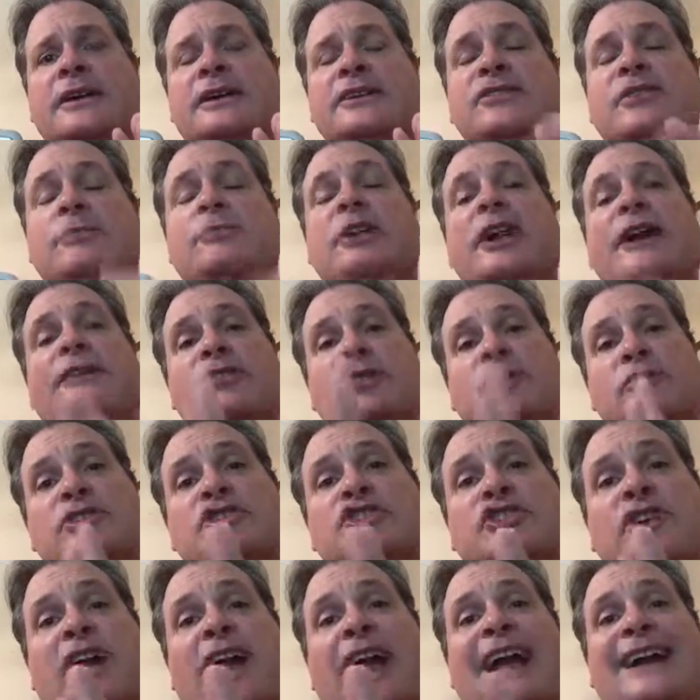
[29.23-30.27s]
to be able to
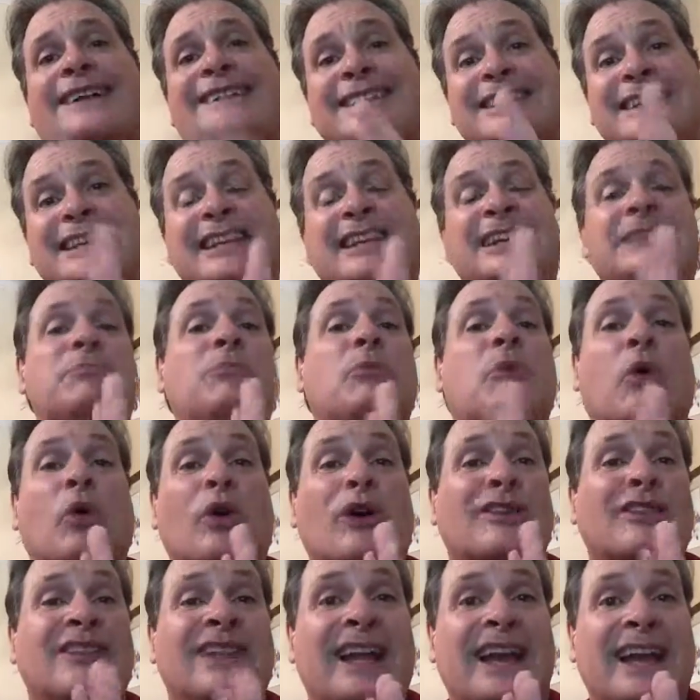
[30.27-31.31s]
attract and keep
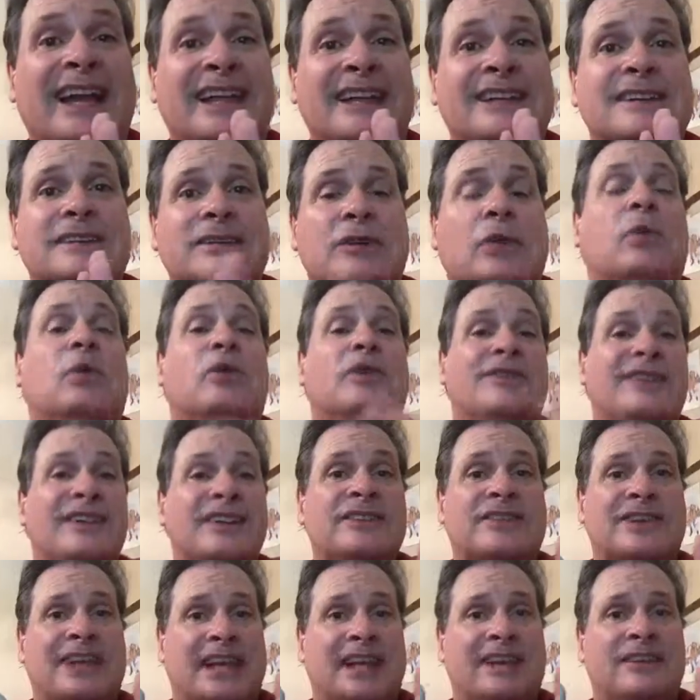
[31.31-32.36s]
more light, or in
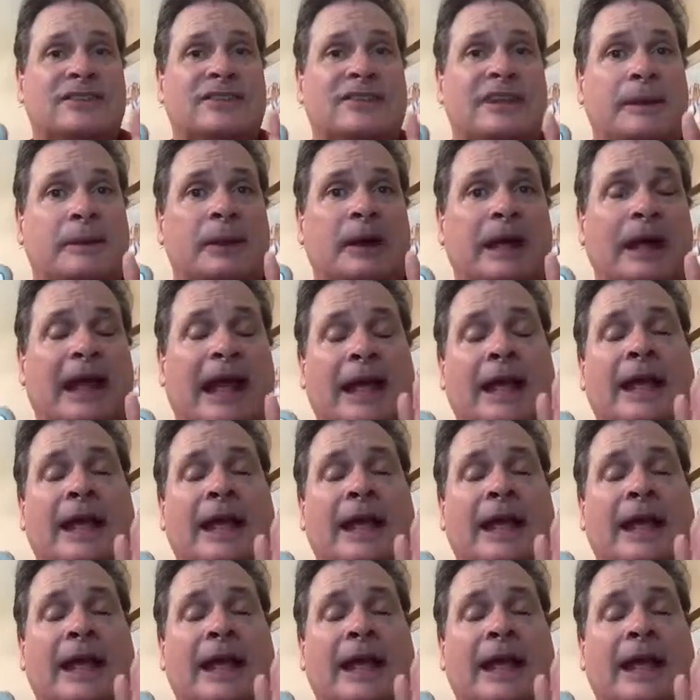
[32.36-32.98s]
this case, to